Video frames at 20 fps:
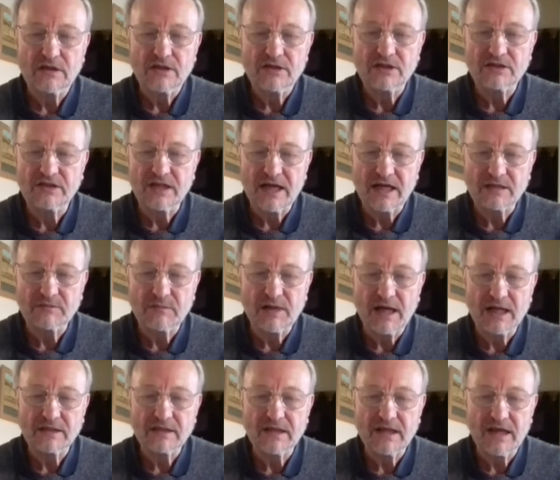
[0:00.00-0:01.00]
The dead
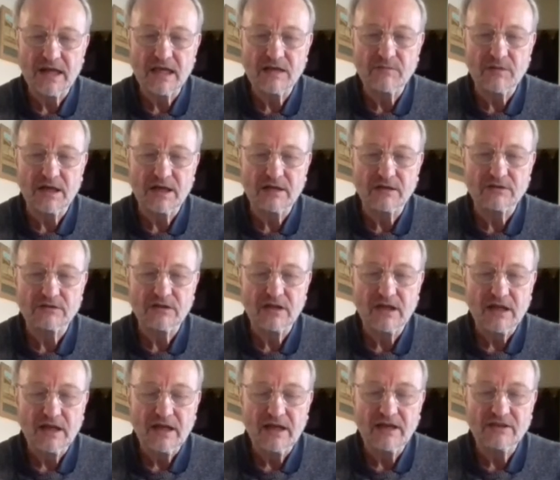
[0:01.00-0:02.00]
man came out,
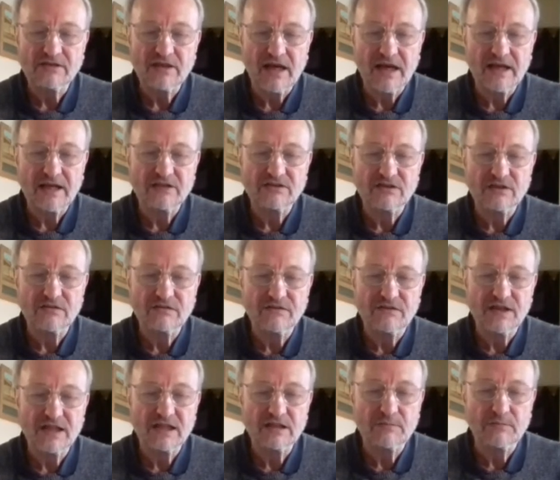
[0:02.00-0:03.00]
his hands and
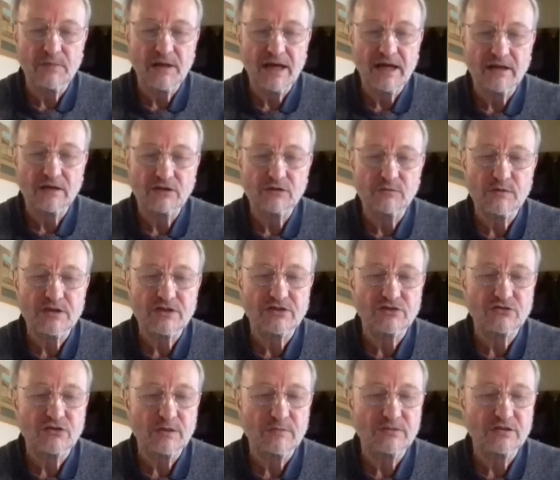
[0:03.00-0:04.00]
feet bound with
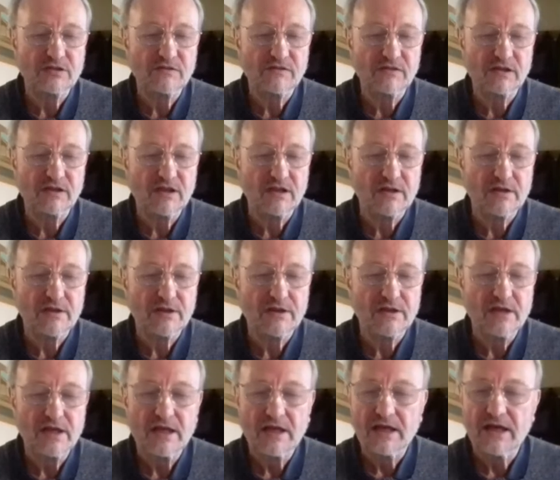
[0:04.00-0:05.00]
strips of cloth,
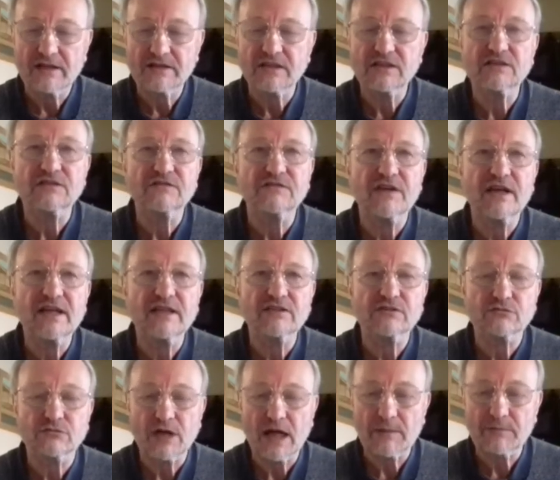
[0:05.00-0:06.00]
and his
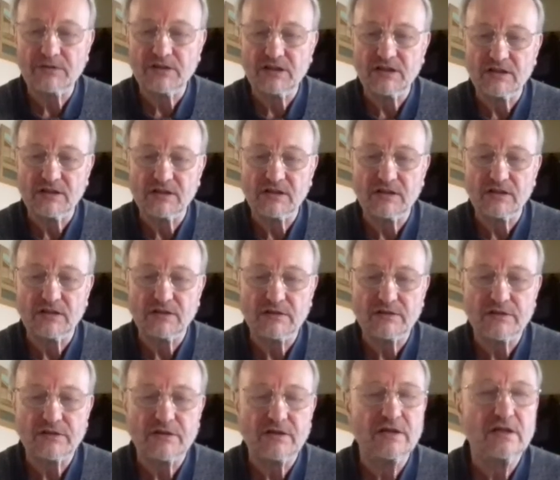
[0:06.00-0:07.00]
face wrapped in a
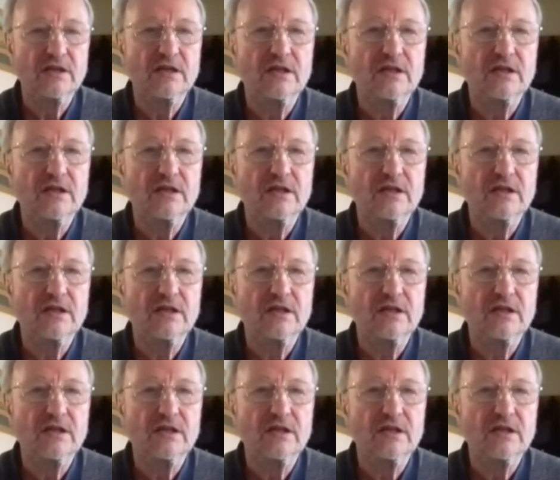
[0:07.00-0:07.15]
cloth.